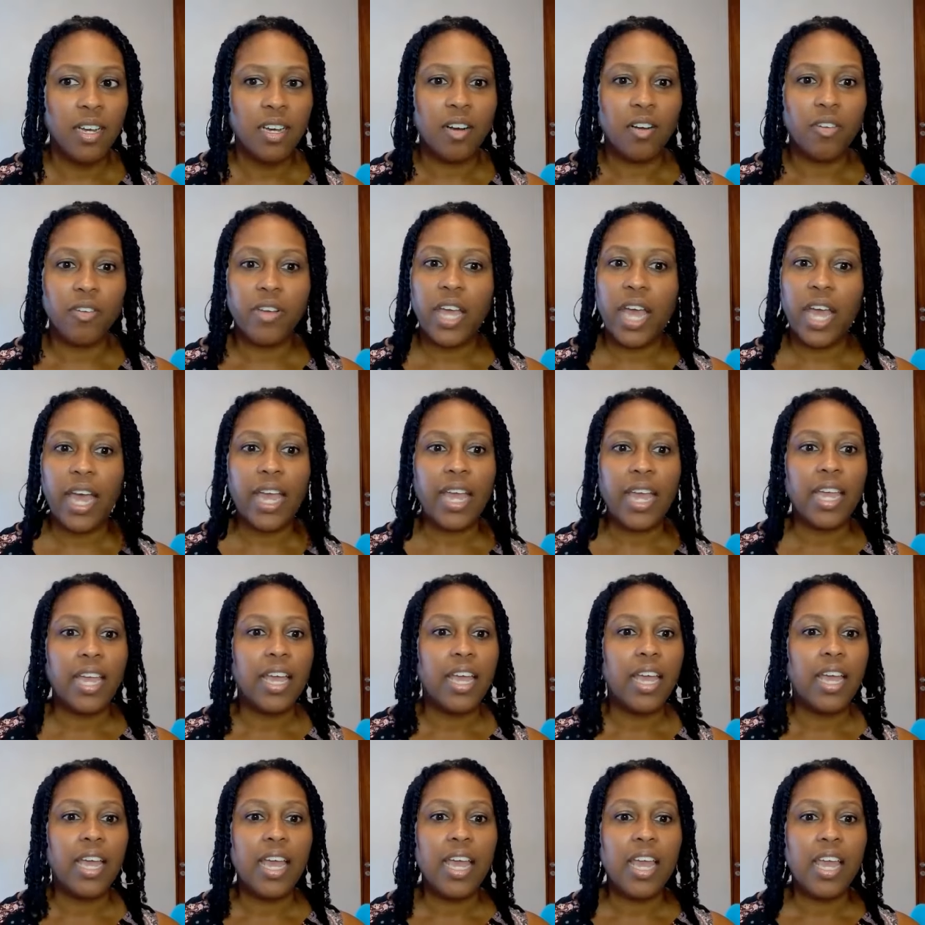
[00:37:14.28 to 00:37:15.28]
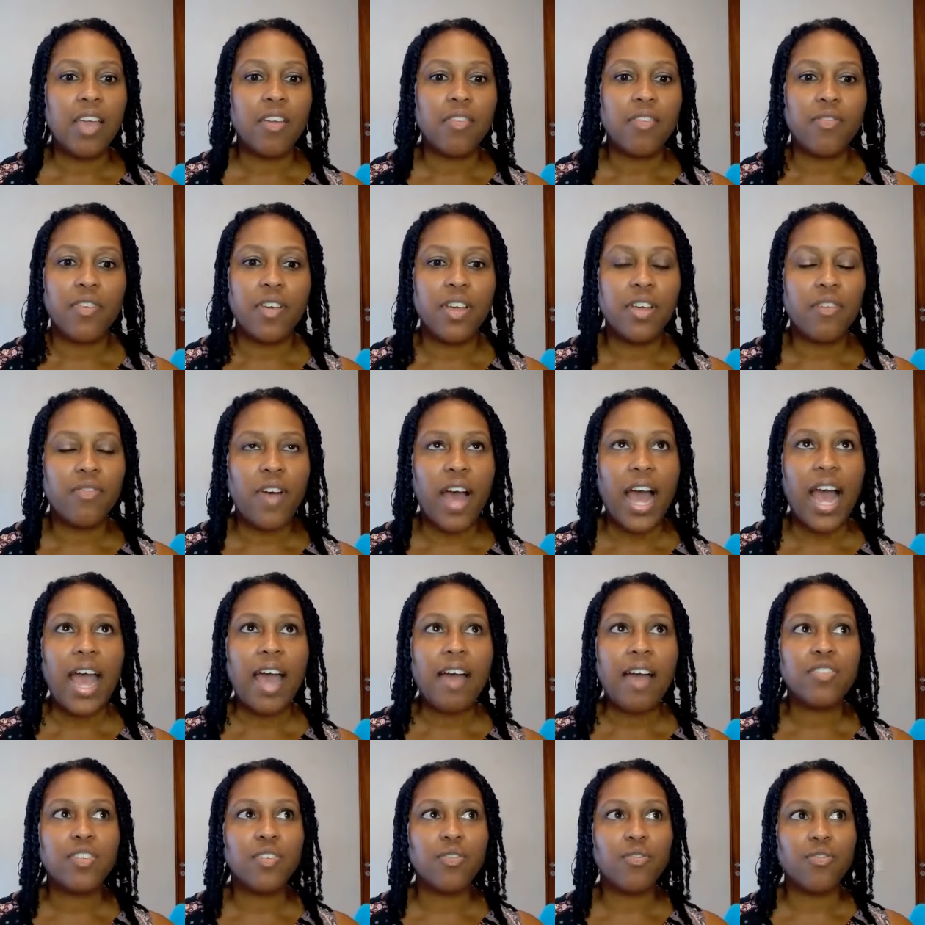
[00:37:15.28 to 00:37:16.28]
Okay. If if I
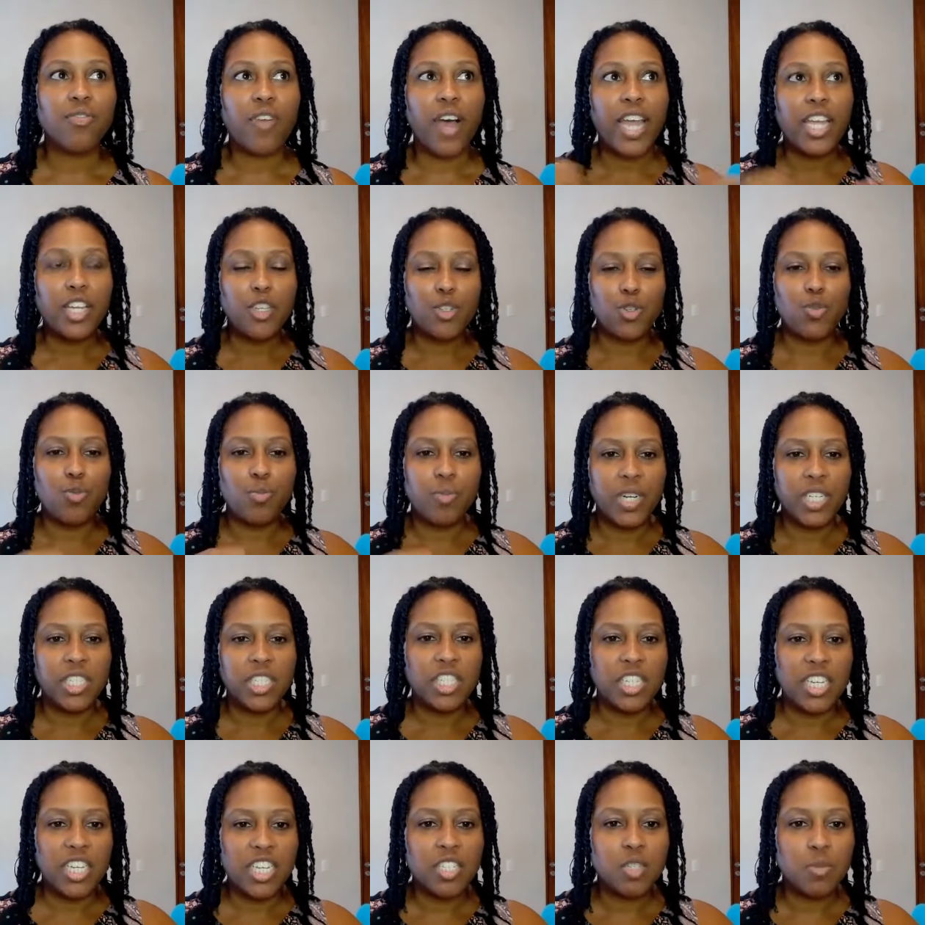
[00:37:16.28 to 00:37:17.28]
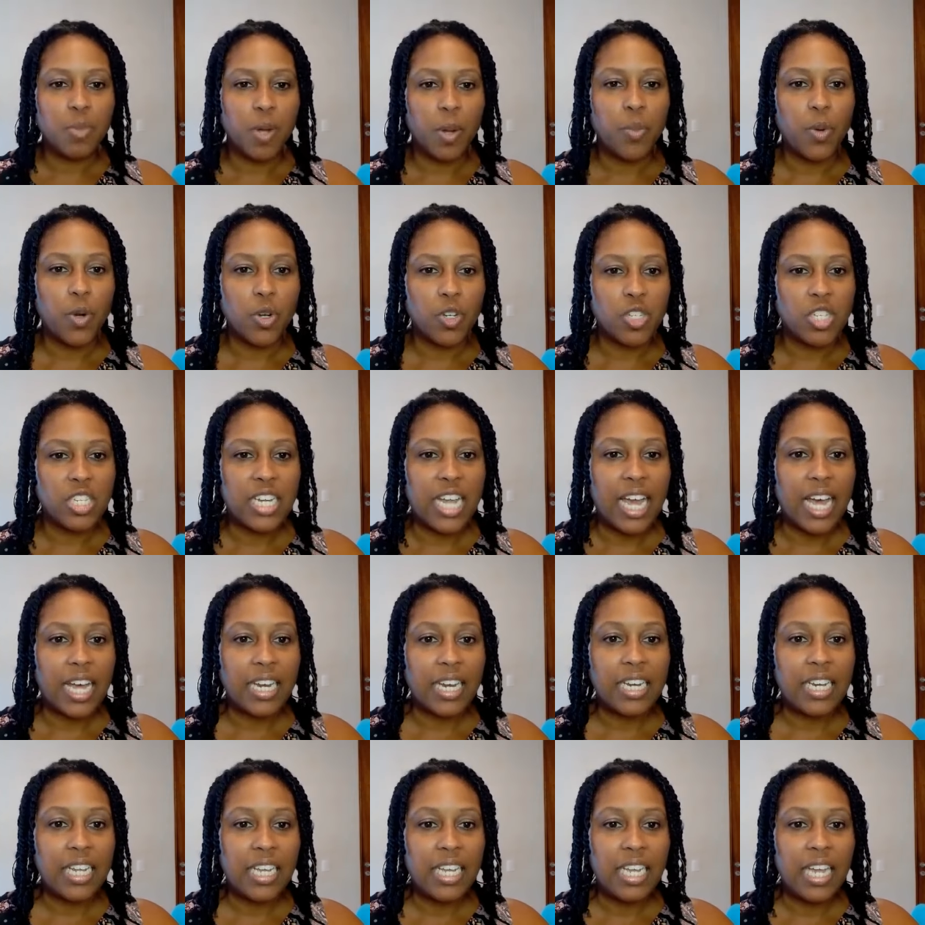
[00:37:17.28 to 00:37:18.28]
have to fight too much against my
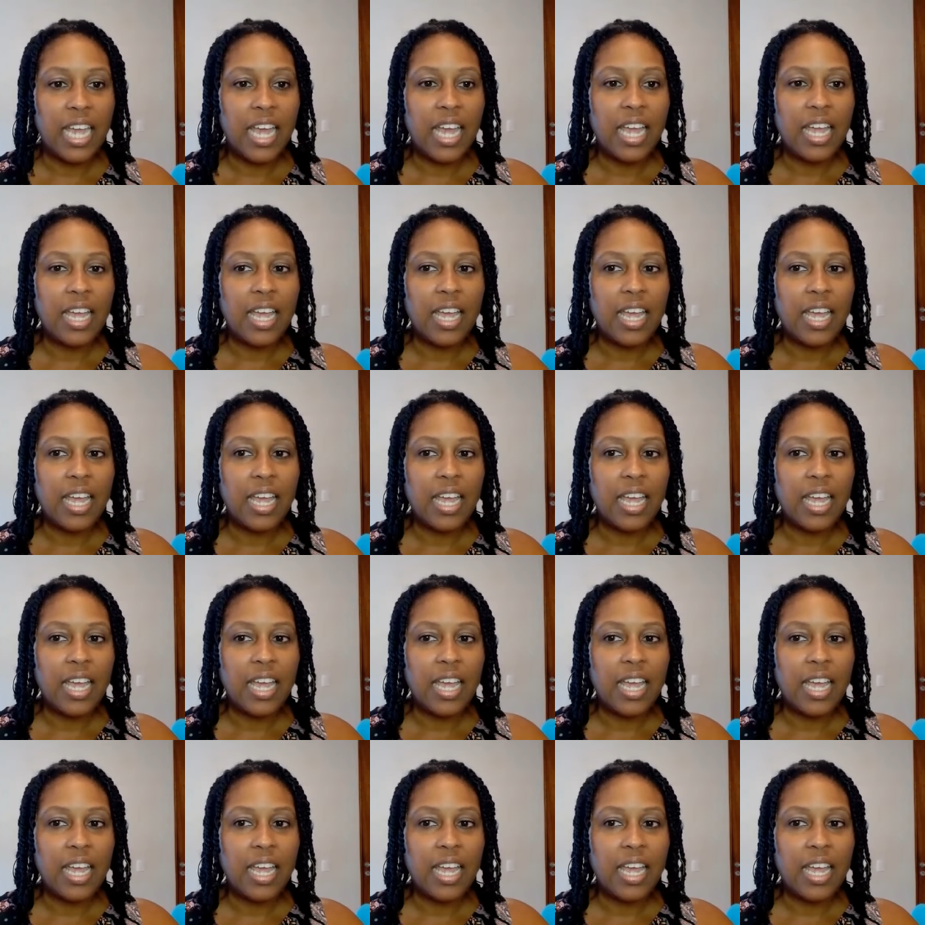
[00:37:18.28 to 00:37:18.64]
personality,